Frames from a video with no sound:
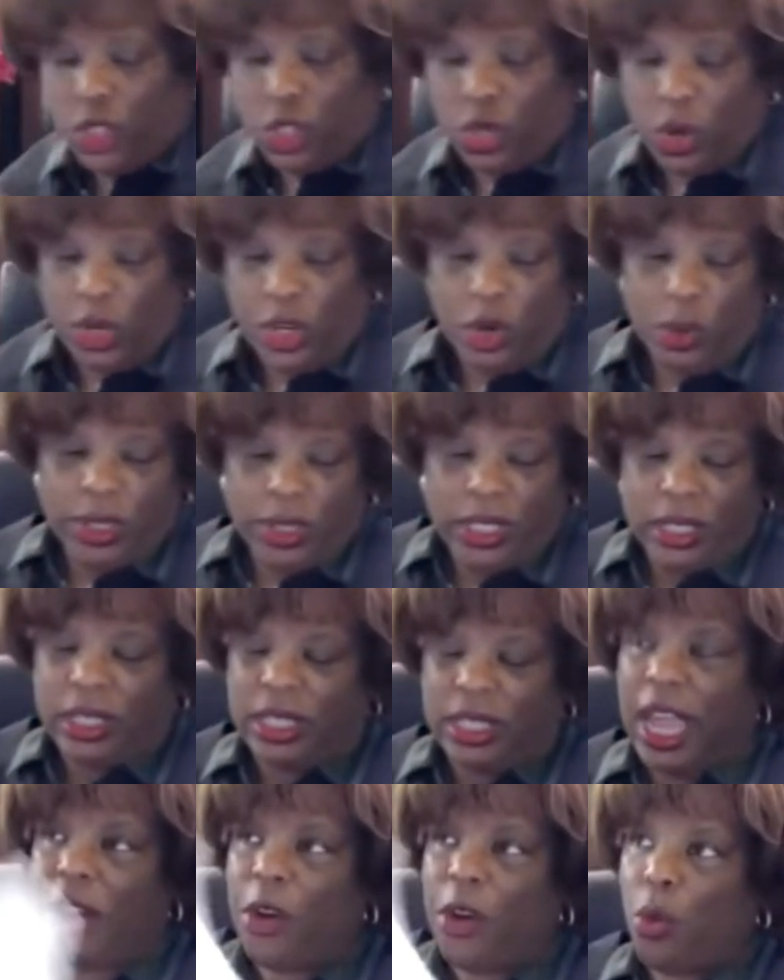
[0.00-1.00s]
Showing you what's
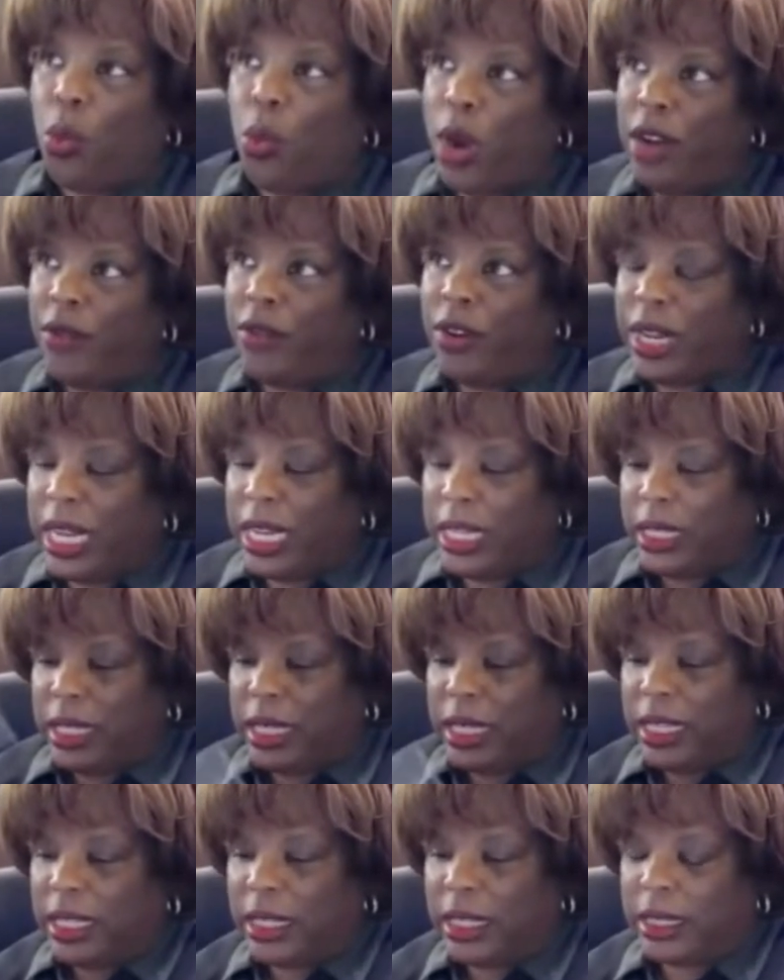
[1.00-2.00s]
entitled wavering
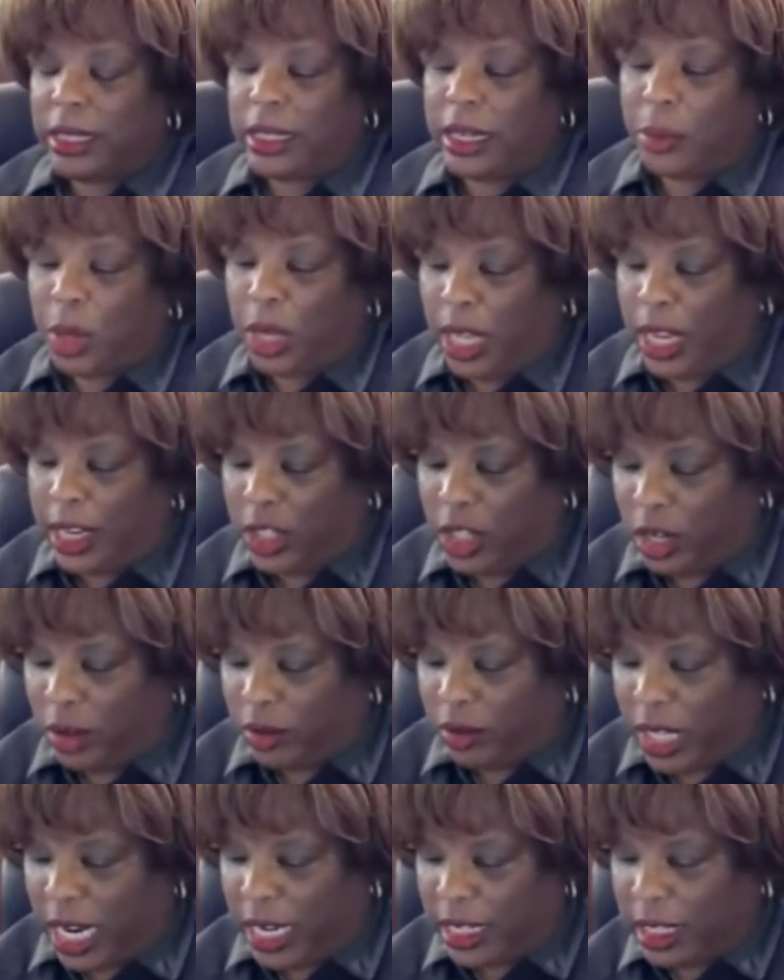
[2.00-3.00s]
consent to stipulation
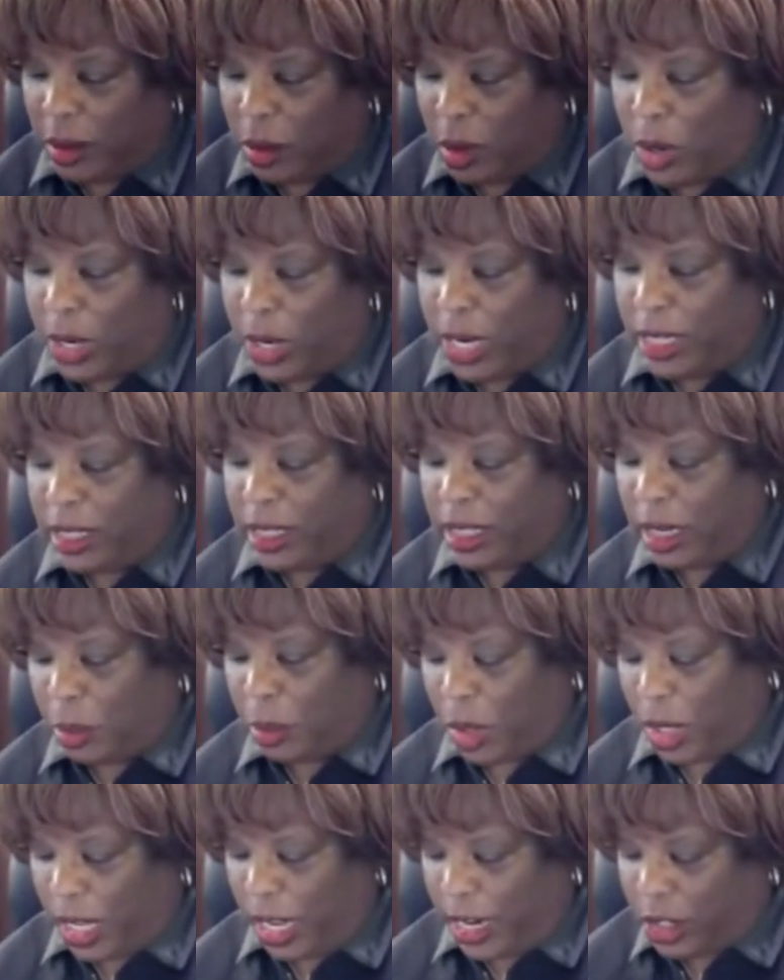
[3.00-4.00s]
of testimony and
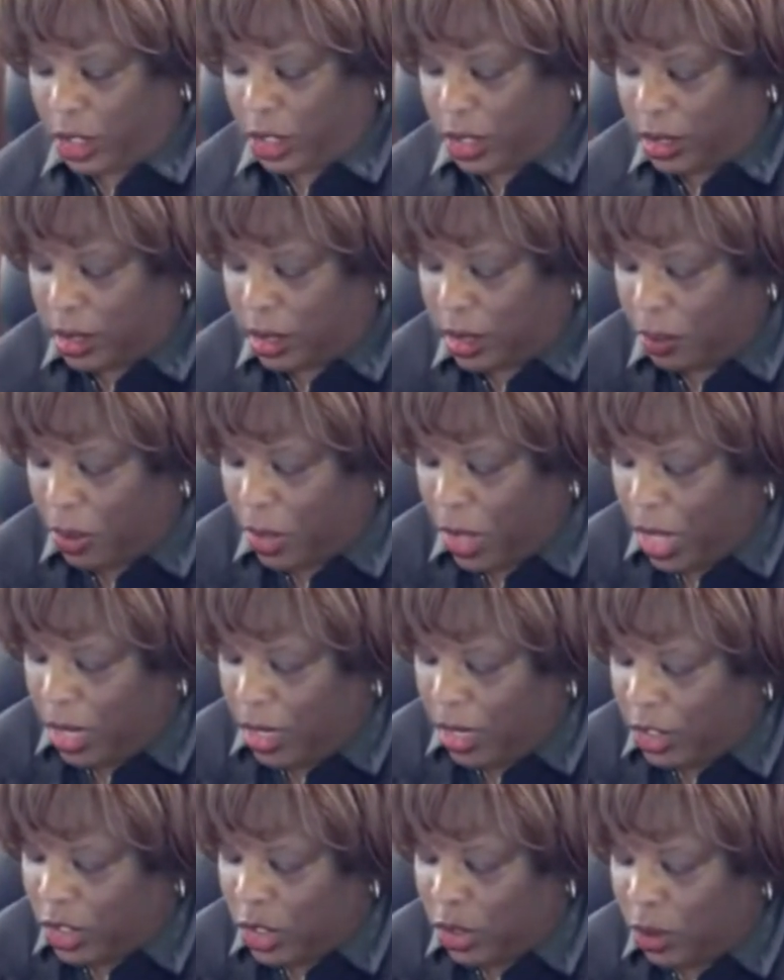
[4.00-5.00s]
stipulations.
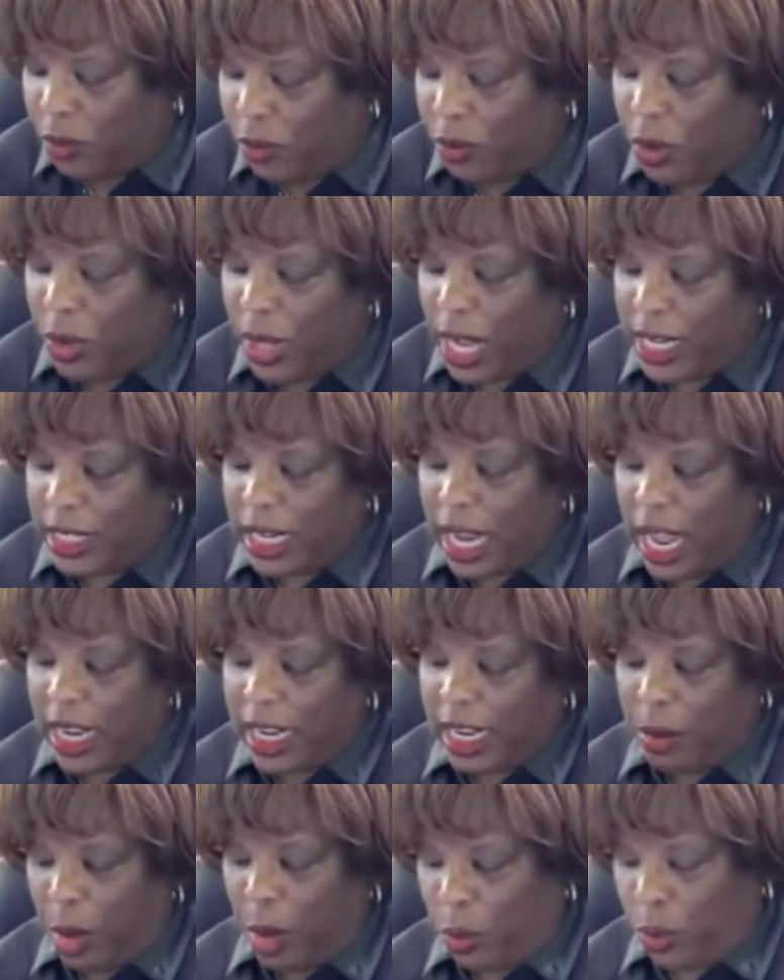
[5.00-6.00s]
Did you review that
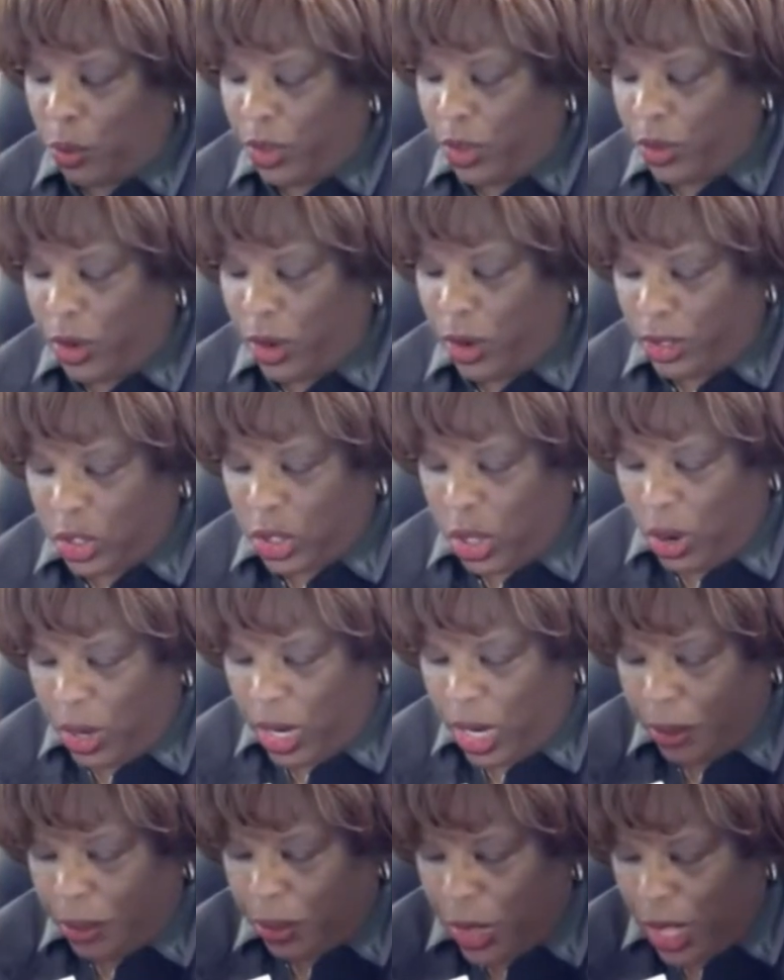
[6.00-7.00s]
document with your
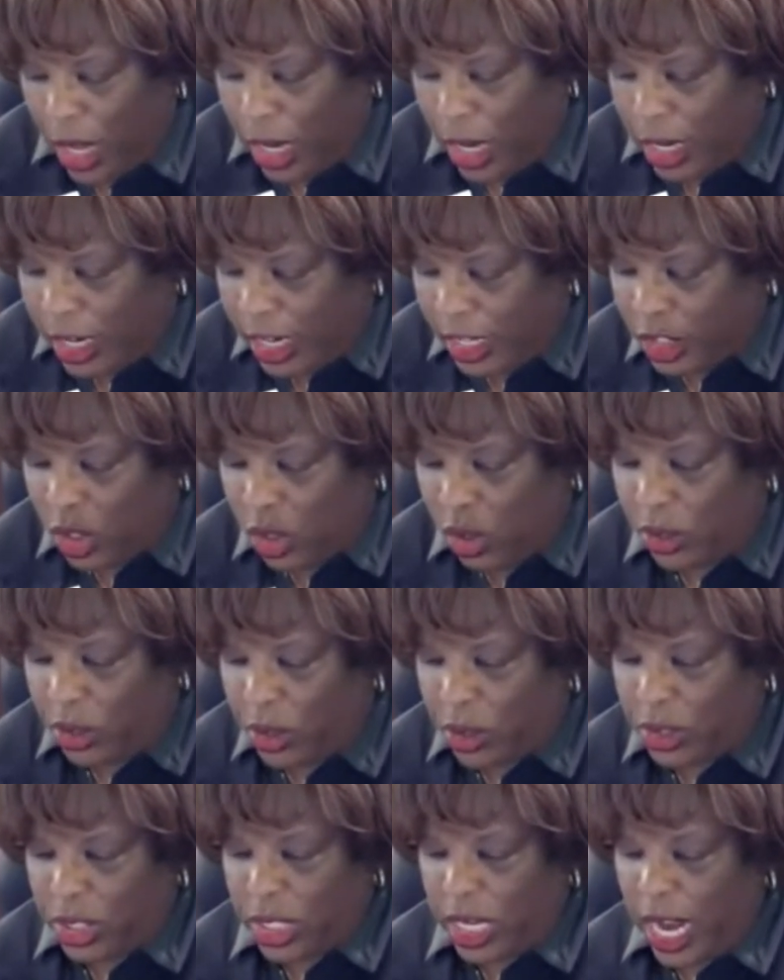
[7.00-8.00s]
attorney? Did you
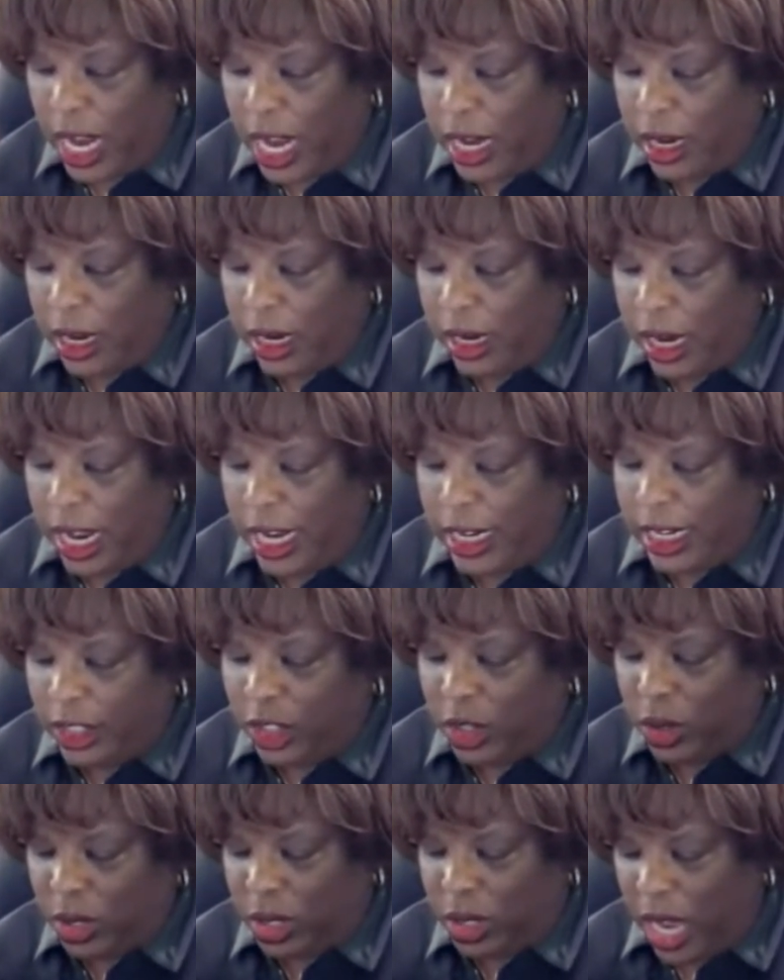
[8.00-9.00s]
understand it and
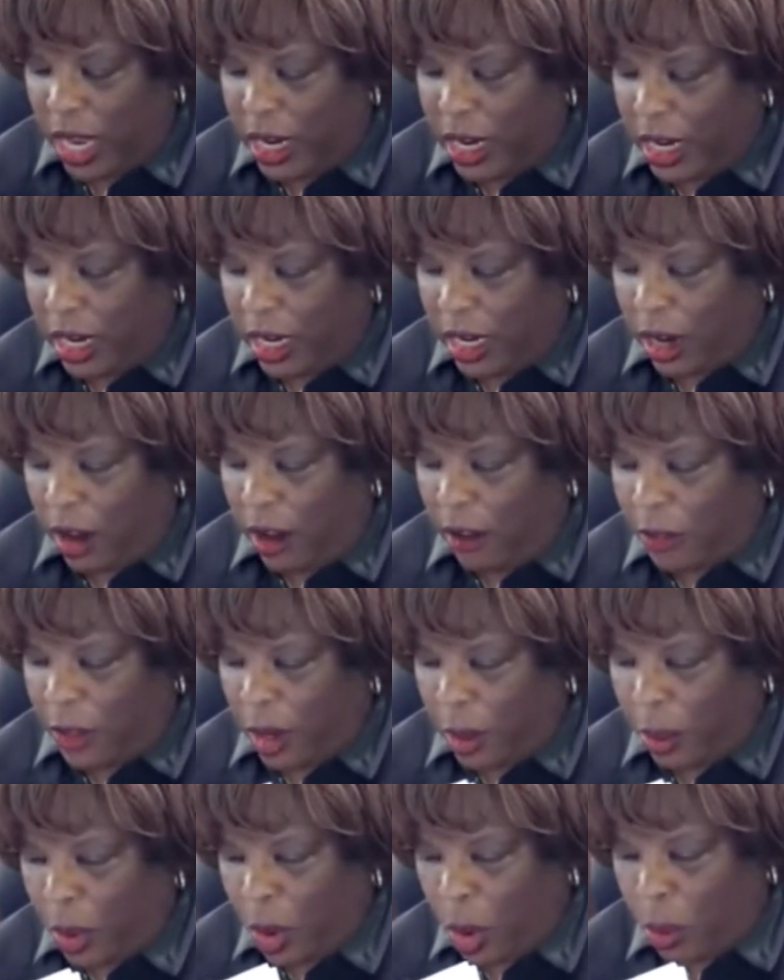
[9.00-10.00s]
did you sign it in all
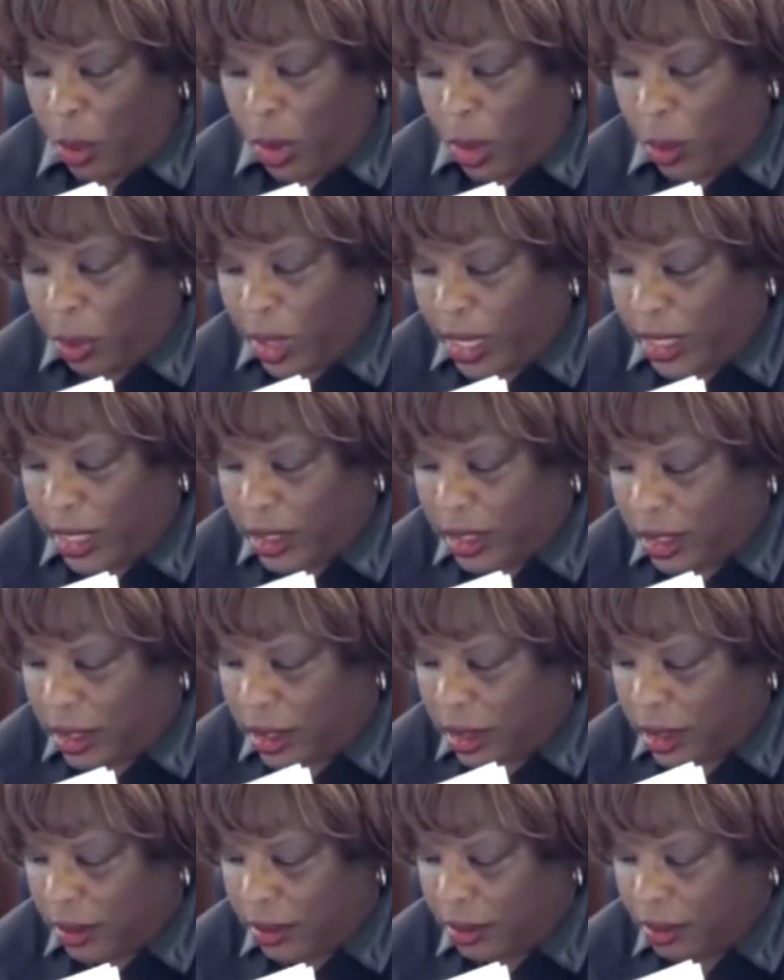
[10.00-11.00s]
the appropriate
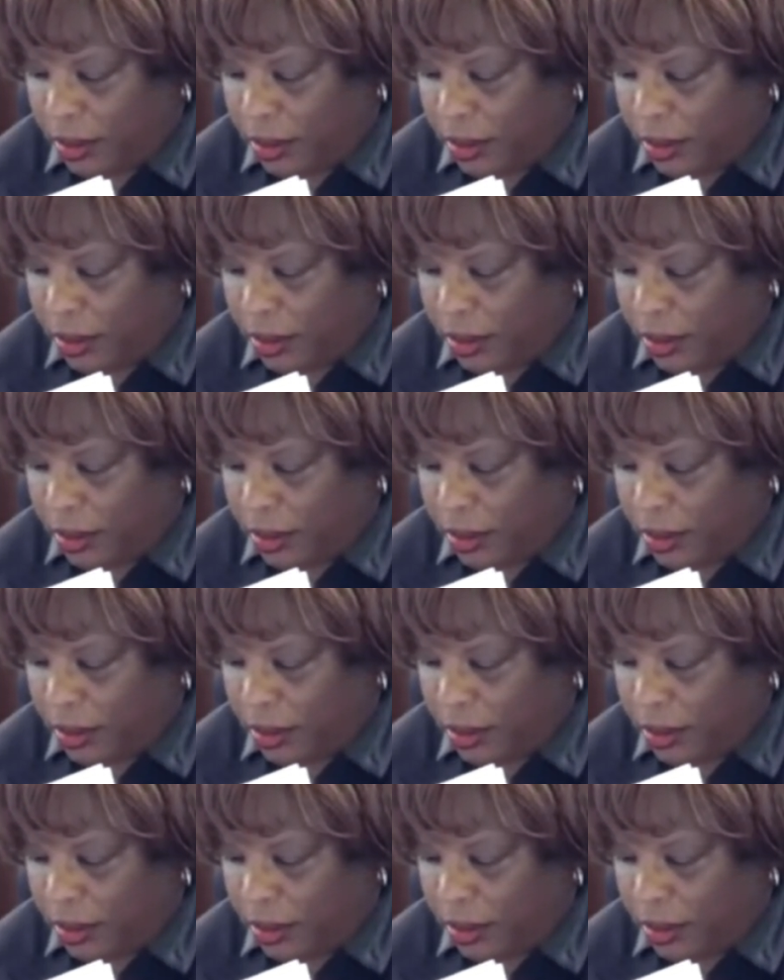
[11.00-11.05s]
places?